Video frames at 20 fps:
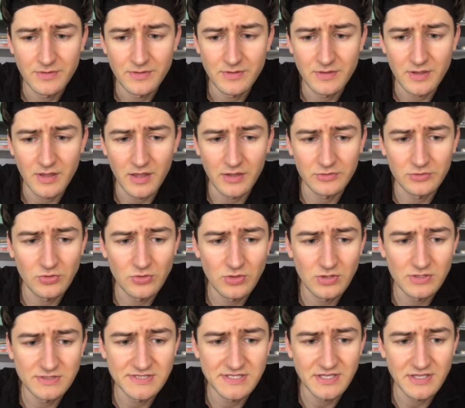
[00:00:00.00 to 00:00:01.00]
and Google
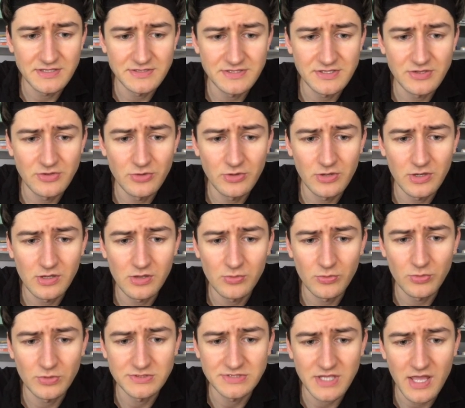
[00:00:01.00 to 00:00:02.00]
says URL
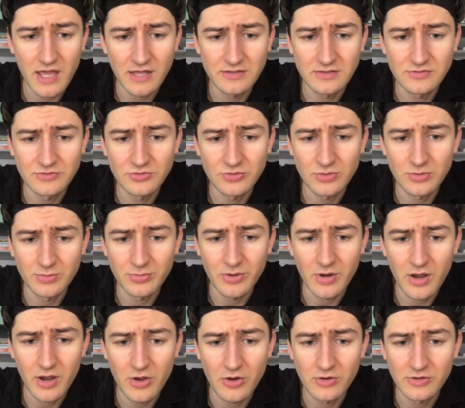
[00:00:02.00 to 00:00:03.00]
was added to a
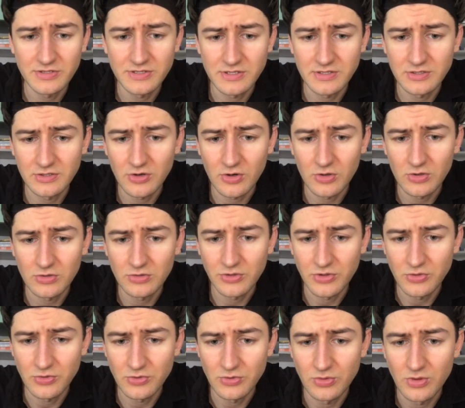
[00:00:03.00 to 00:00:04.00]
priority crawl
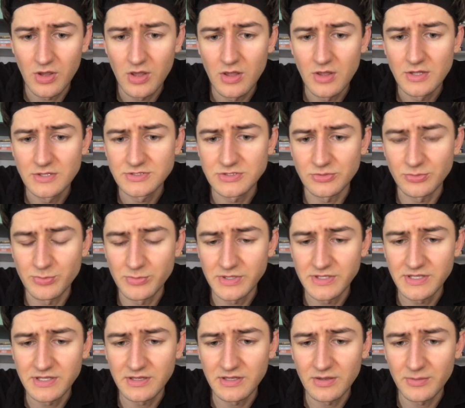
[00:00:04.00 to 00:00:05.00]
queue.
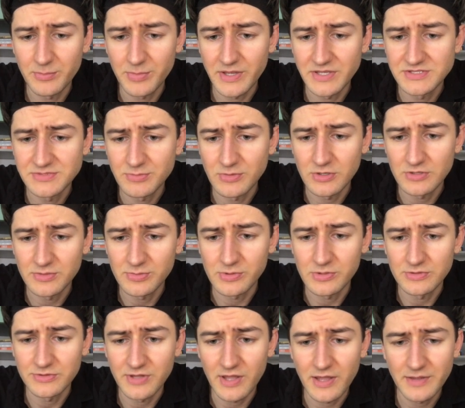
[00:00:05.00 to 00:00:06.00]
Submitting a page multiple
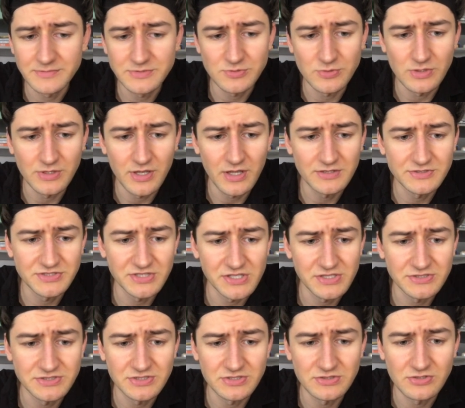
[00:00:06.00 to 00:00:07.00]
times will not
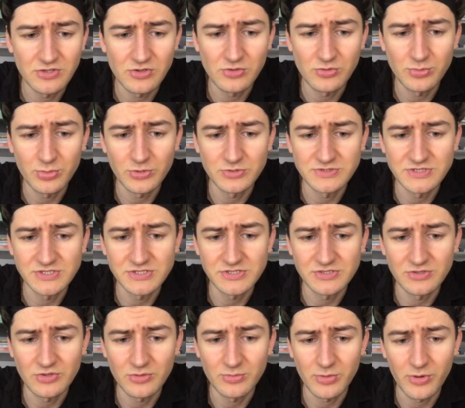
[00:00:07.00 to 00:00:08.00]
change its queue position
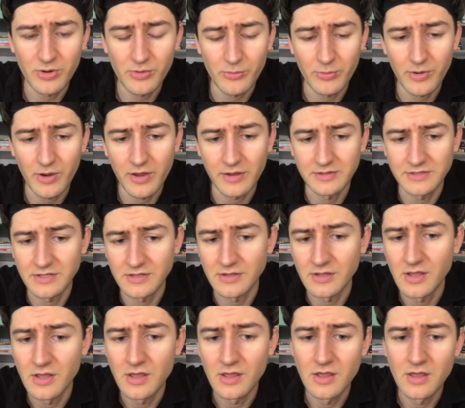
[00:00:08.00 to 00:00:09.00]
or priority.
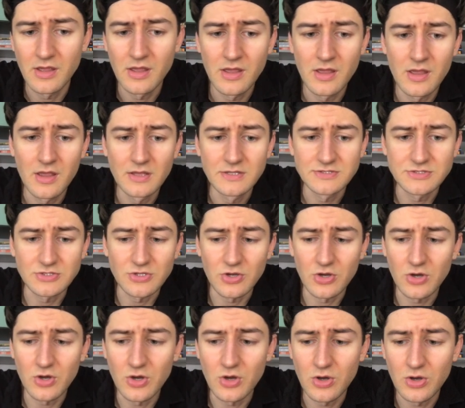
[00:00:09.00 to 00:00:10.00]

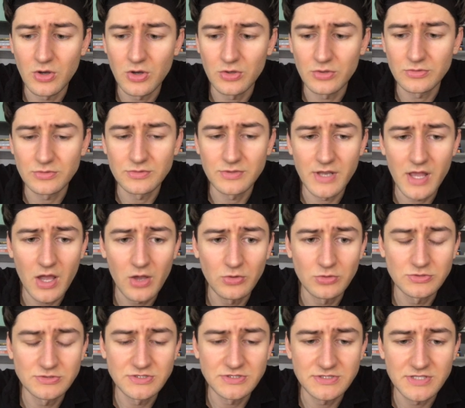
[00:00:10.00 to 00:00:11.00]
So now you
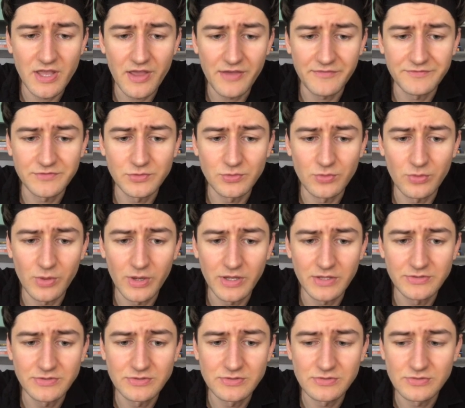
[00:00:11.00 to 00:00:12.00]
just have to wait
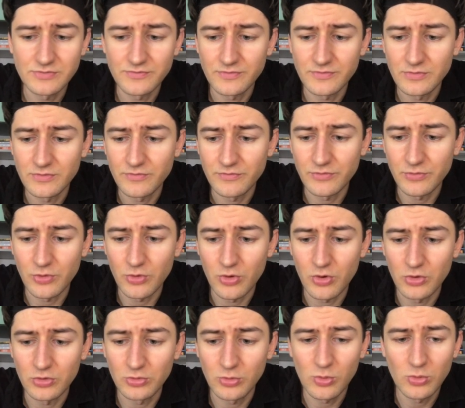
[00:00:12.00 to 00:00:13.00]
for
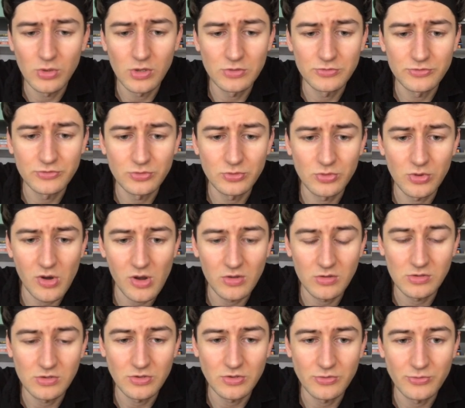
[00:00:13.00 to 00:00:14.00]
Google to crawl
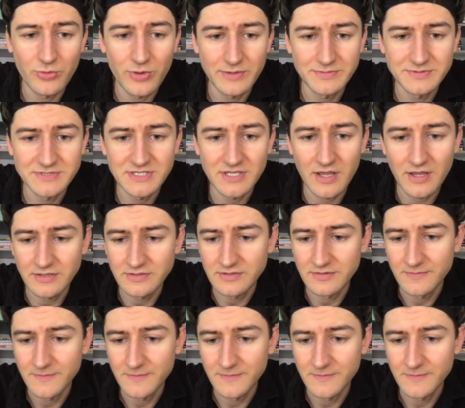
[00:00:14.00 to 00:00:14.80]
your website,